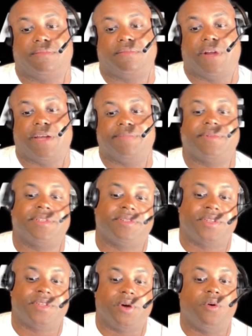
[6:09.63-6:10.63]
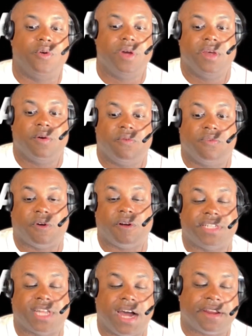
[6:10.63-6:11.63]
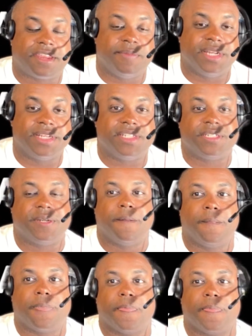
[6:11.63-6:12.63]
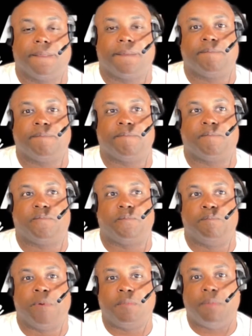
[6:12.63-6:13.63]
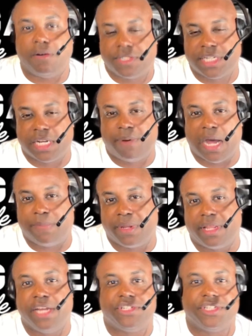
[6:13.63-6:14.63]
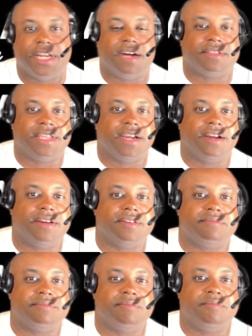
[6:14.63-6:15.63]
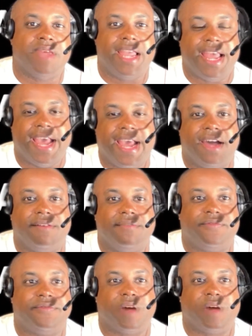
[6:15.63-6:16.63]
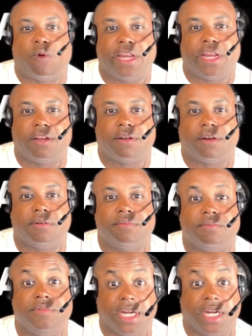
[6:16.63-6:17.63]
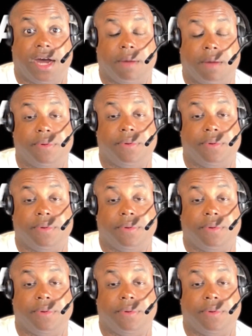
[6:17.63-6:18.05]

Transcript: right? So for our documents, most of the population out there, they have a regular job,